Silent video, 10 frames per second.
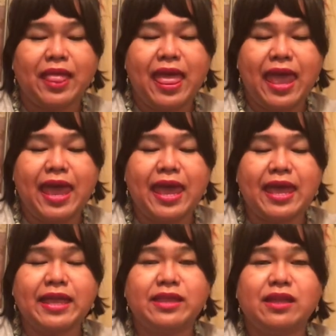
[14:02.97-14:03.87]

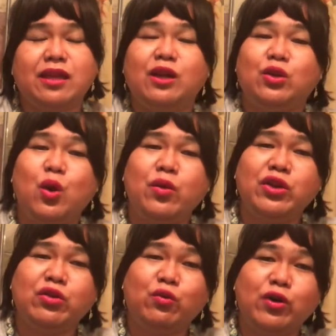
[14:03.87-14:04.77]
And knowing
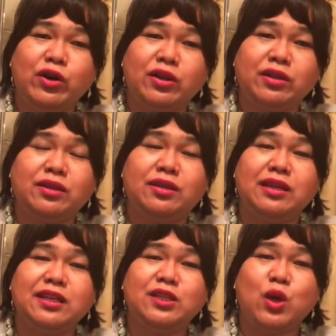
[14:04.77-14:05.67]
your world
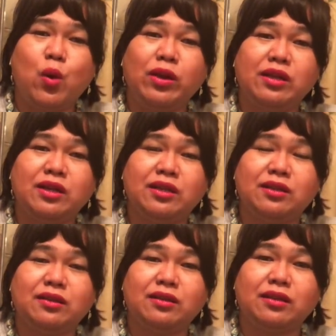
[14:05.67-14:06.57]
is knowing that
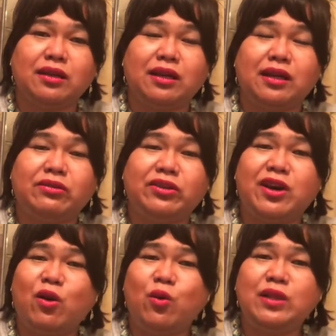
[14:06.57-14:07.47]
there
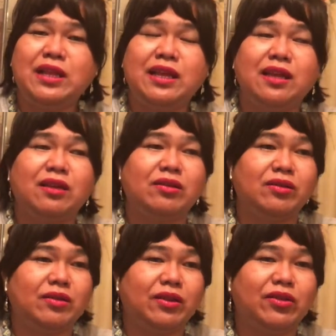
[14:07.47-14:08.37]

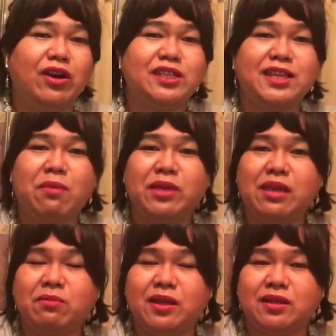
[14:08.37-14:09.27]
are some
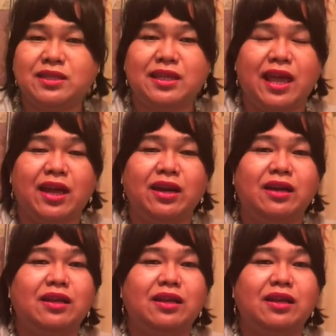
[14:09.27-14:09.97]
evils there.